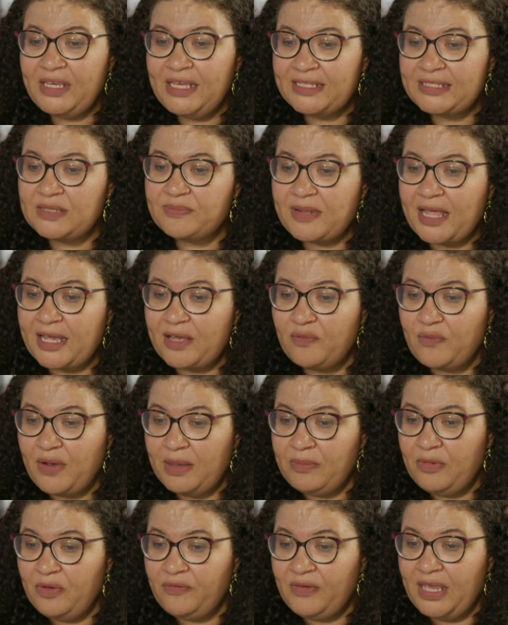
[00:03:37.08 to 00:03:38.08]
it's a black and
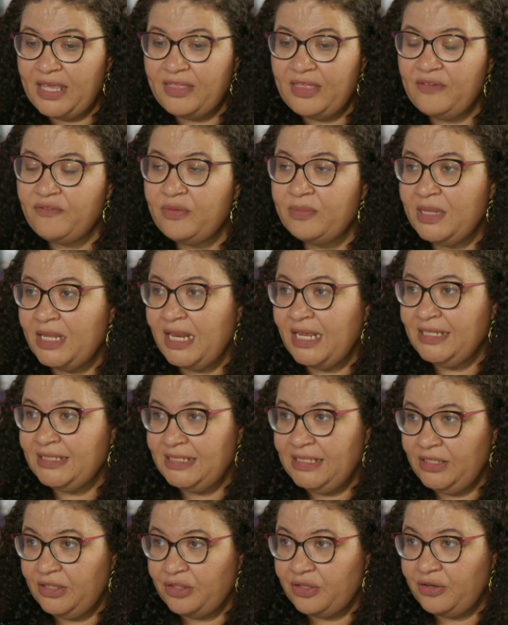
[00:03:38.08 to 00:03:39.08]
white movie, I think from the
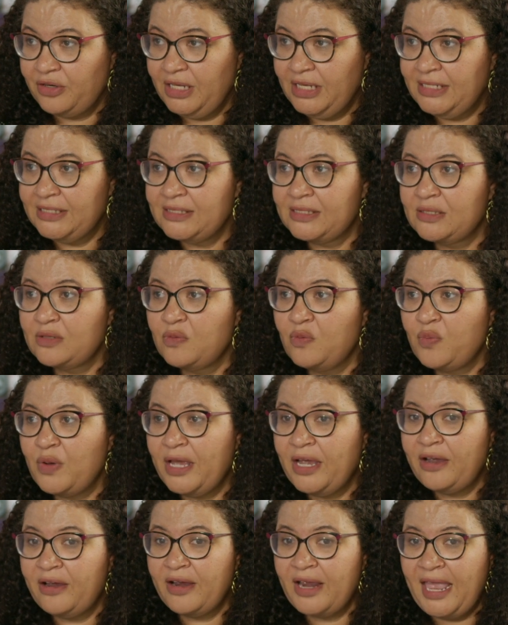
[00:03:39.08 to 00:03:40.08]
1930s,
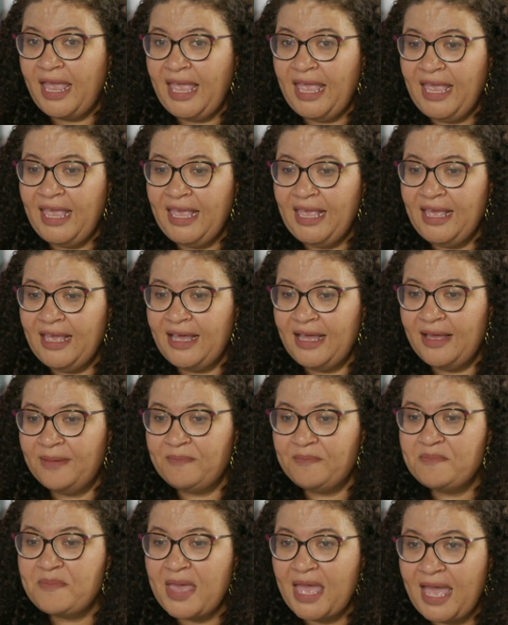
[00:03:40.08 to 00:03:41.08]
where a
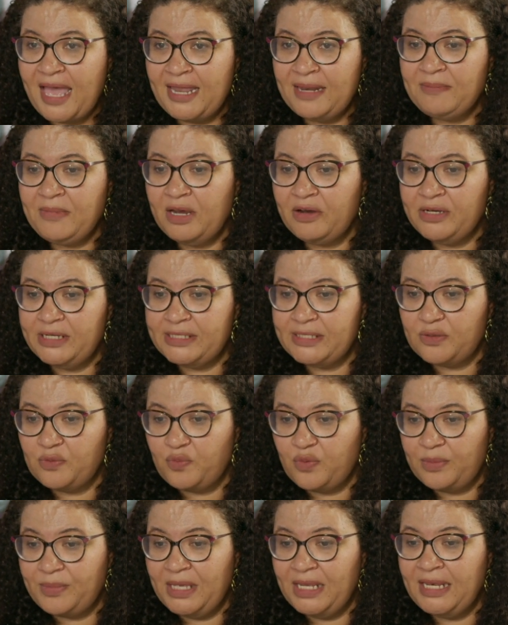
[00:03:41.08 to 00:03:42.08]
man marries a
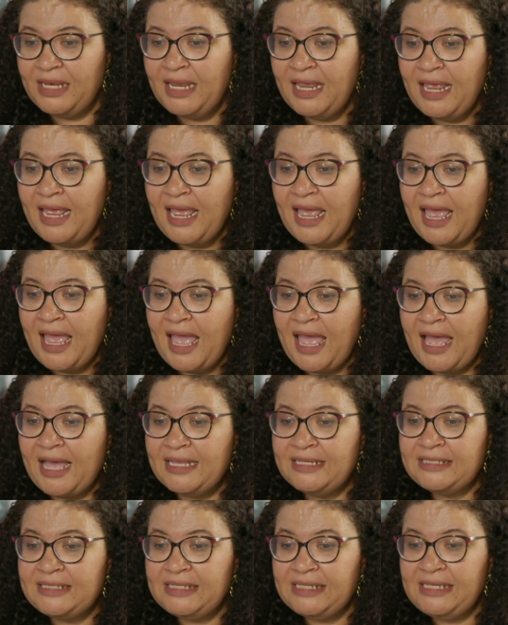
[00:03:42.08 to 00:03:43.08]
woman
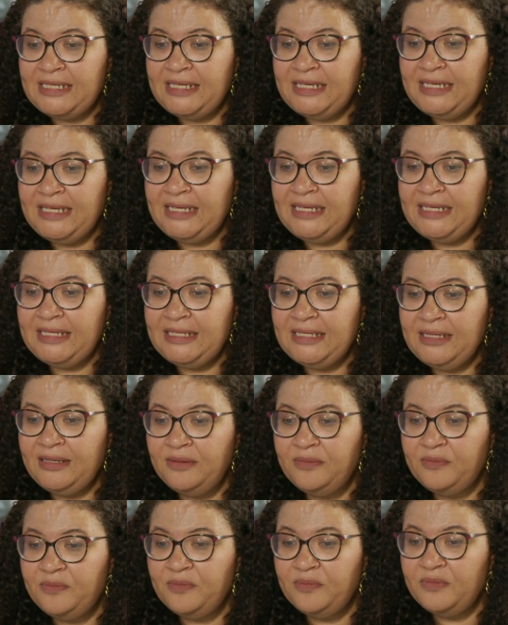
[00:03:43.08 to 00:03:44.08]
and he's
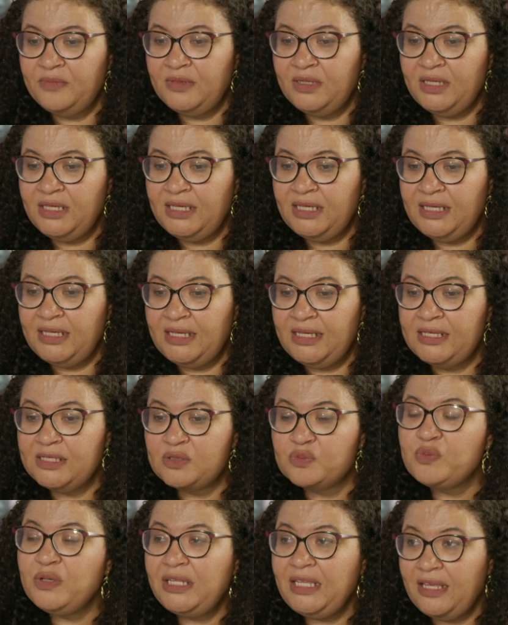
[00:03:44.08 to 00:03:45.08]

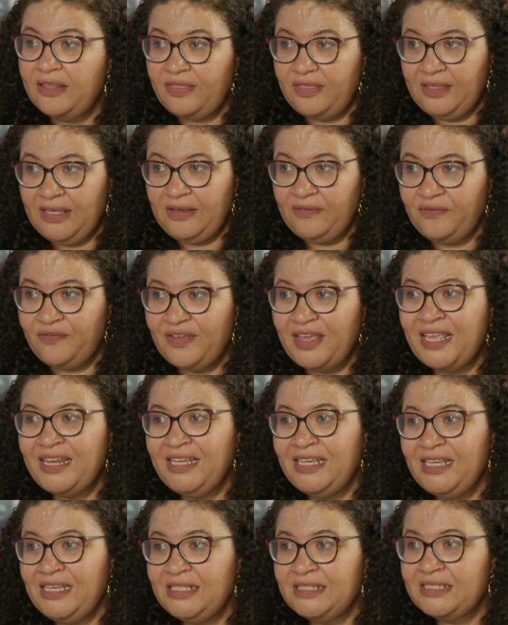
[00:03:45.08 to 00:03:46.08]
really a thief, and
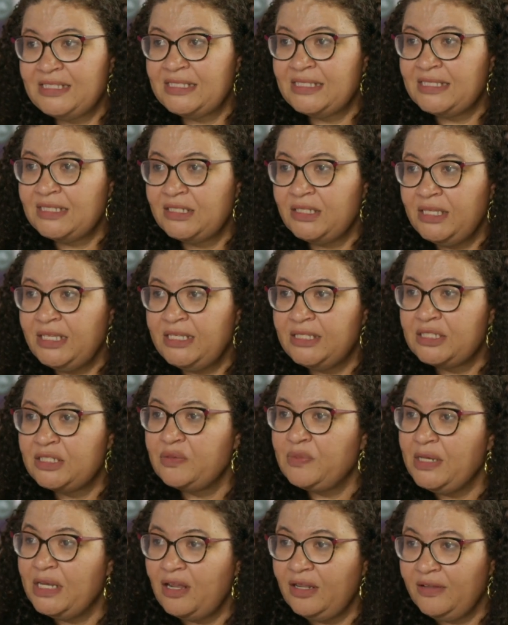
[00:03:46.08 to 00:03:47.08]
he's
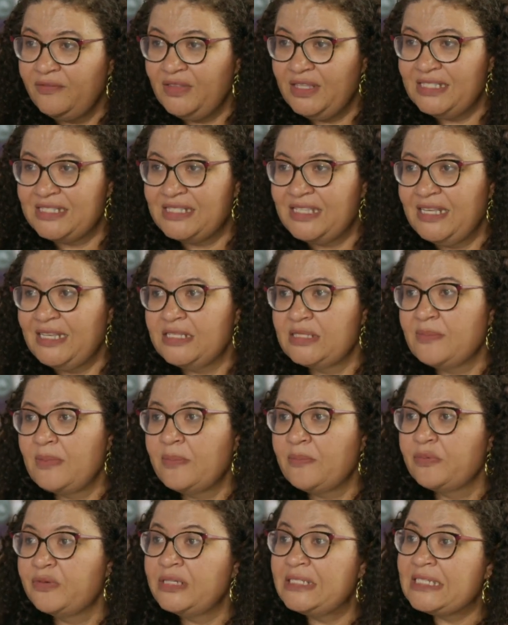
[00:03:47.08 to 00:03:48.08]
doing all of these things
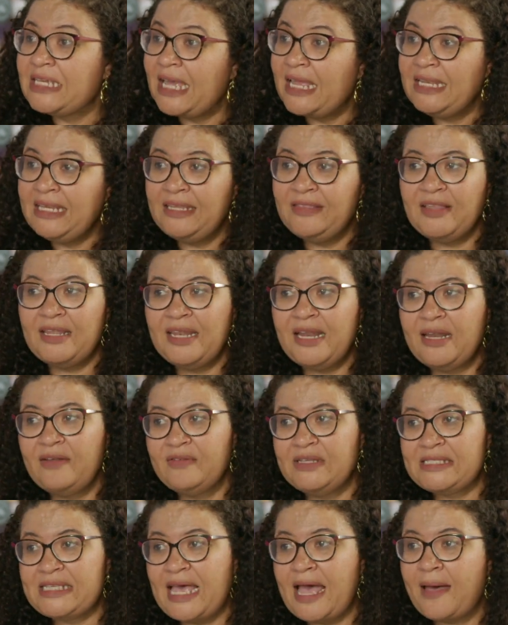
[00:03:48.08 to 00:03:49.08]
but pretending that none of
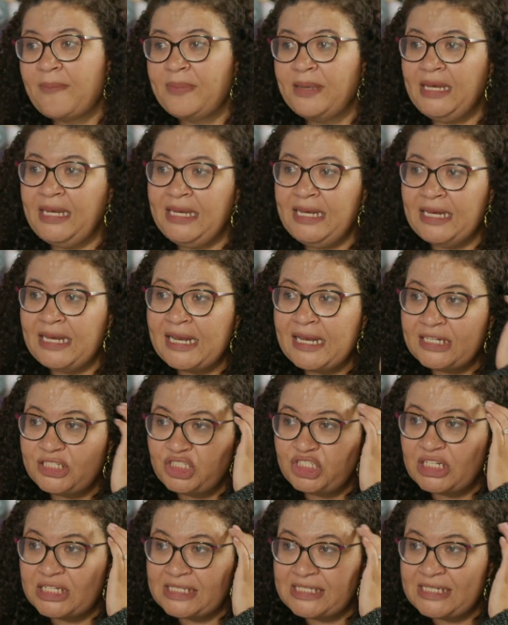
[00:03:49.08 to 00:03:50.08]
it's happening and it's
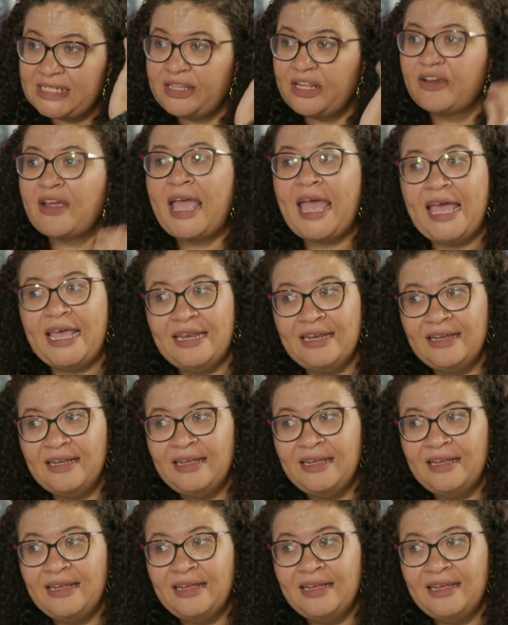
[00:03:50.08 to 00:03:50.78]
just in their head.